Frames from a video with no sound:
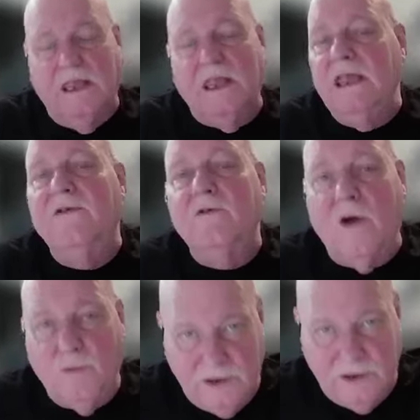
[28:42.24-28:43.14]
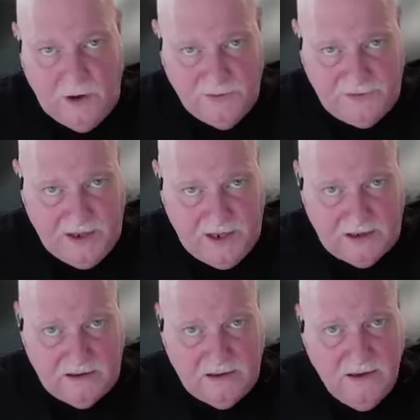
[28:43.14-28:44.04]
even when we don't
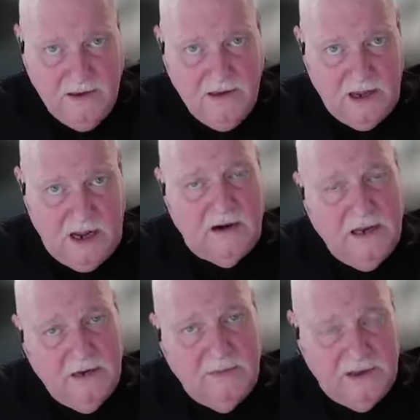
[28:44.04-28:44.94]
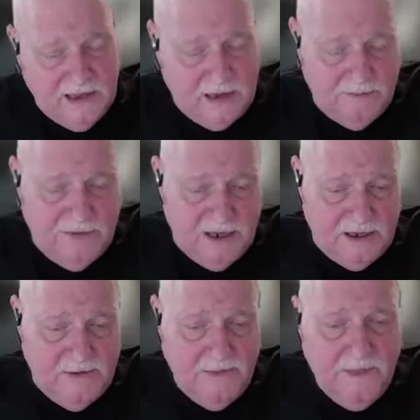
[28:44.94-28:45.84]
think our enemy is that
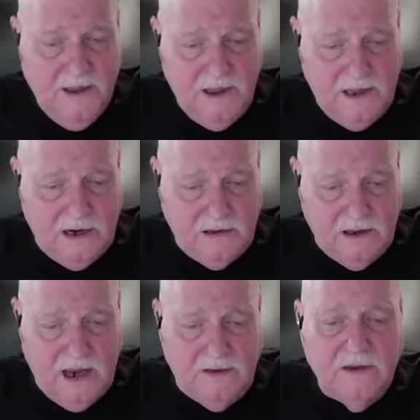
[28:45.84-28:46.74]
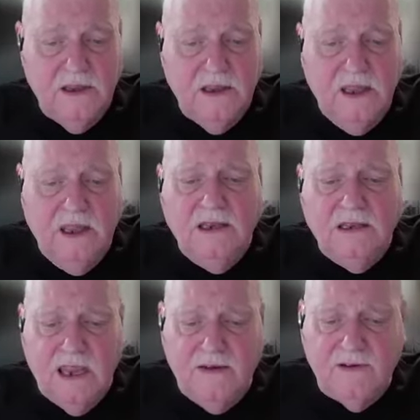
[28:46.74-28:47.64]
big in our lives.
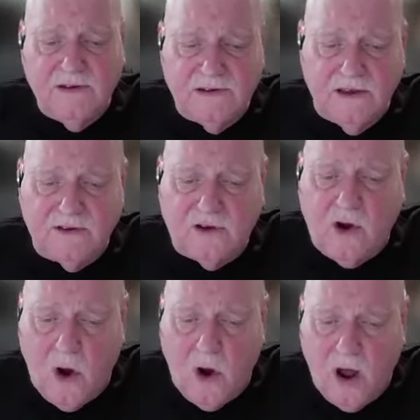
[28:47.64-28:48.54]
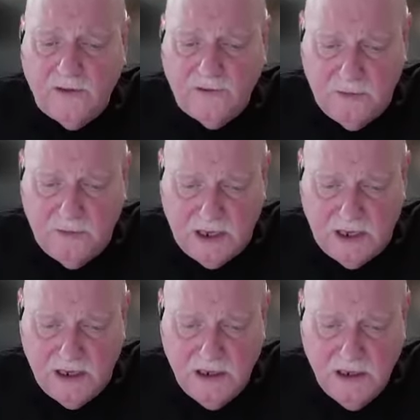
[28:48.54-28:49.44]
David says, cause
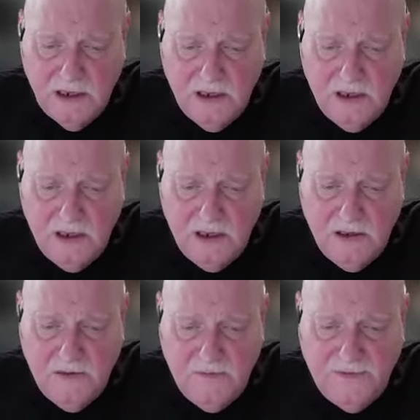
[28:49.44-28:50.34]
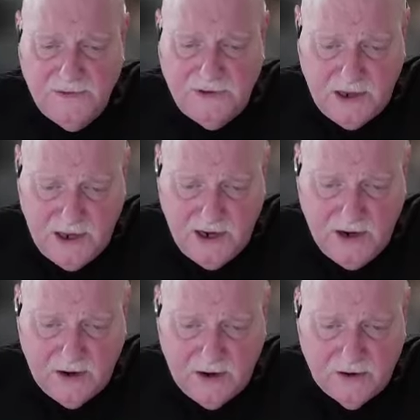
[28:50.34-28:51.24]
me to
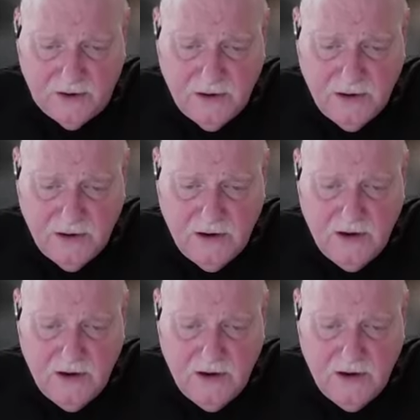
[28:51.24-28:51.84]
hear